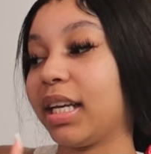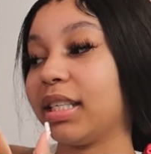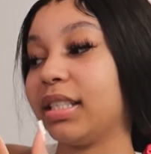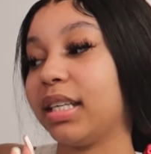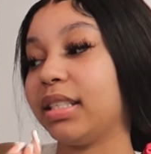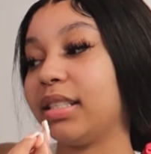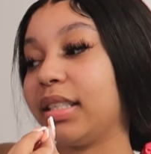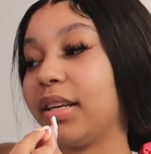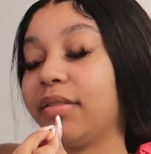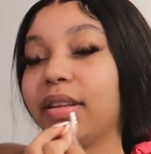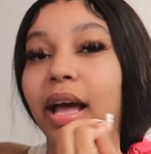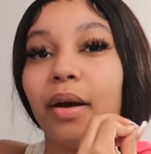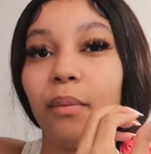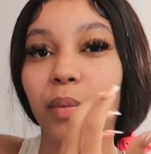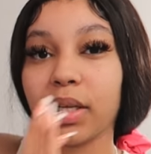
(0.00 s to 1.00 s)
it does give
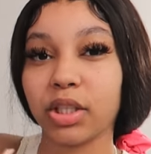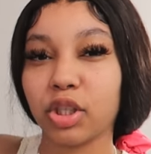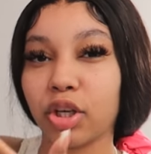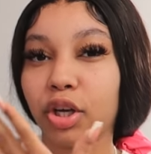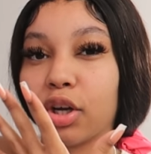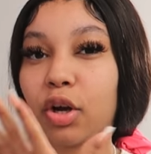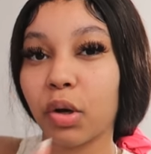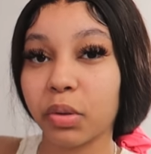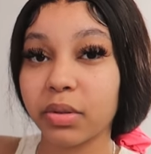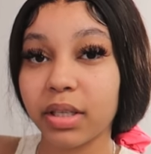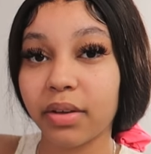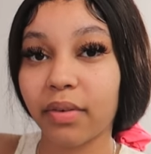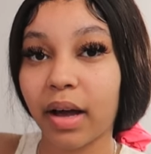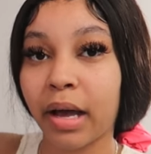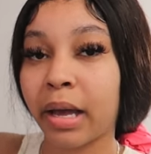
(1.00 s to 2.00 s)
that winter
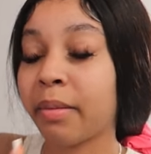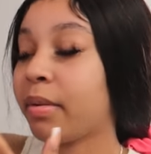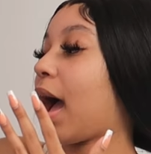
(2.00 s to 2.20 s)
cozy vibe